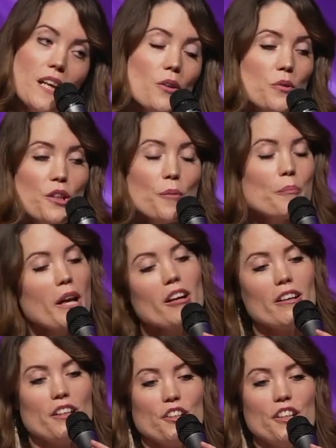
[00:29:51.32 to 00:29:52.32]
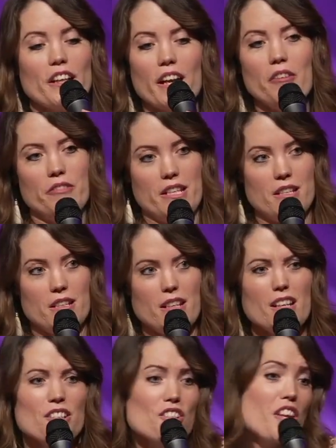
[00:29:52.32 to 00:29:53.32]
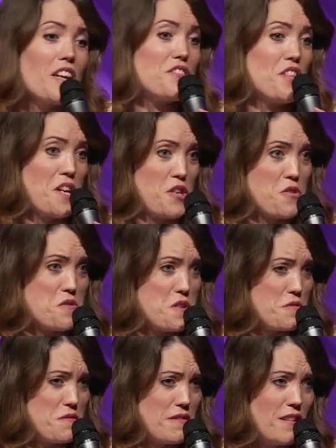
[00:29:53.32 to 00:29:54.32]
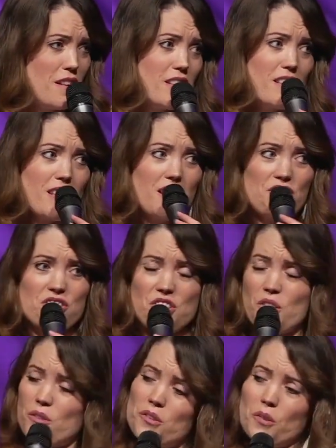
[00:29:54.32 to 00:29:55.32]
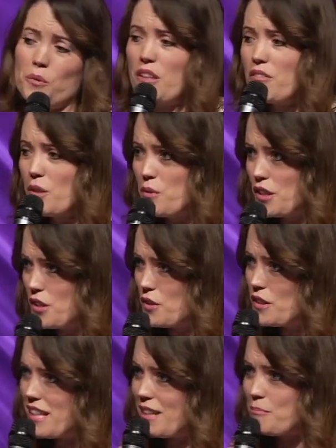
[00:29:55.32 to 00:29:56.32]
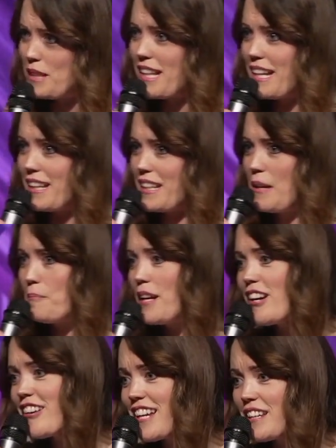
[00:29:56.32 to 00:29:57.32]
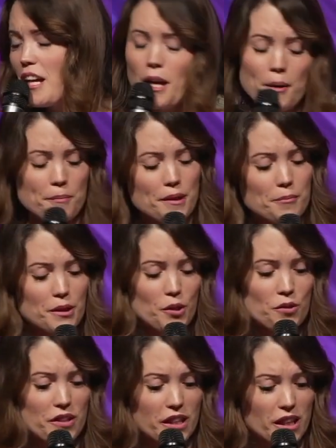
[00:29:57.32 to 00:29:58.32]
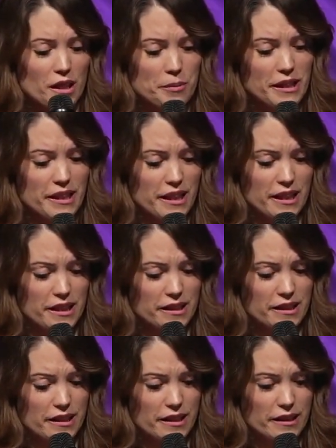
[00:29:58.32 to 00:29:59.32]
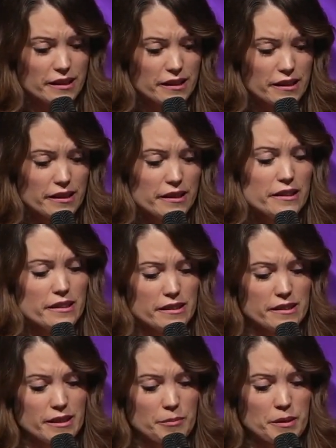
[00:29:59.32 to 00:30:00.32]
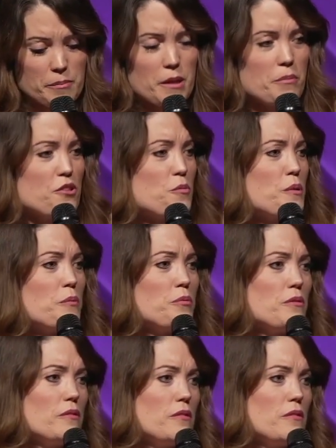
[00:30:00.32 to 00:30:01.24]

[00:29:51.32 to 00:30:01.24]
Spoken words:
When you're married, you're in covenant. Your life's not your own. You can't just go do whatever you want to do. You can't be like, I'm married, but I'm going to go to the club, honey, and I'm going to meet a bunch of people.